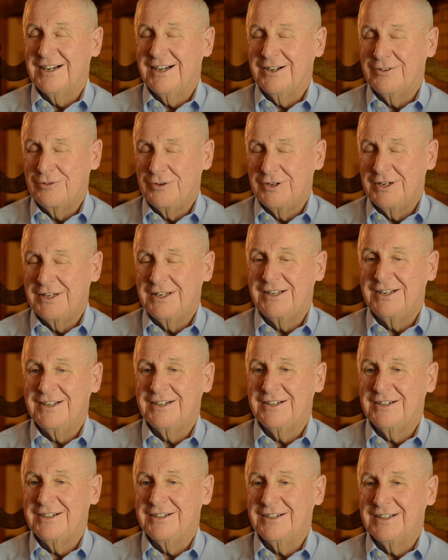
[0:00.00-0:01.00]
I really
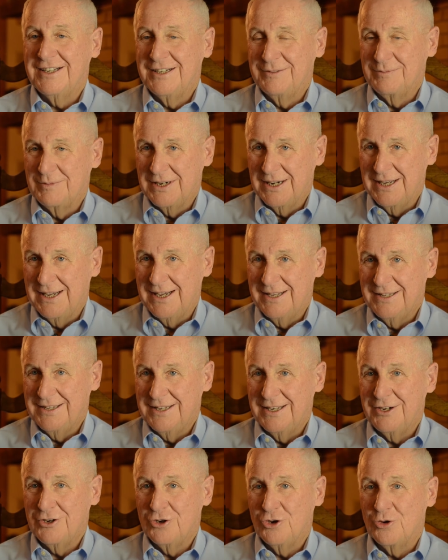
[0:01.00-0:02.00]
am glad
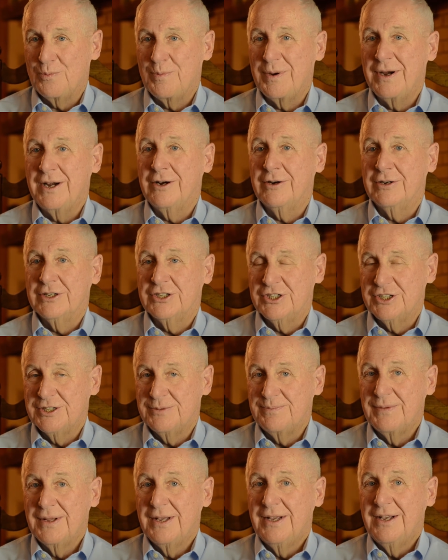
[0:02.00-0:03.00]
that her parents
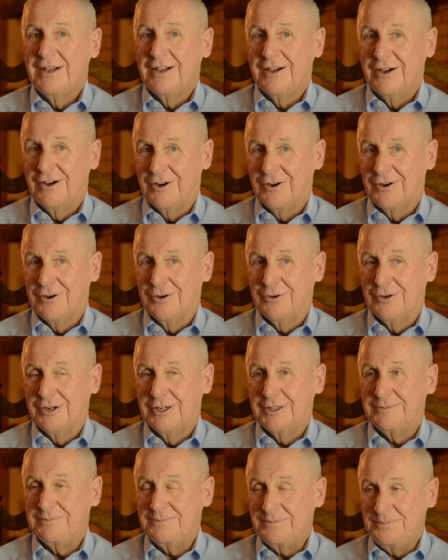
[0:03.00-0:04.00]

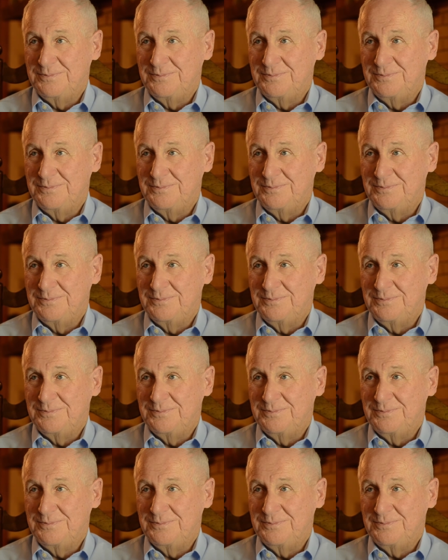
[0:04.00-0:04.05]
are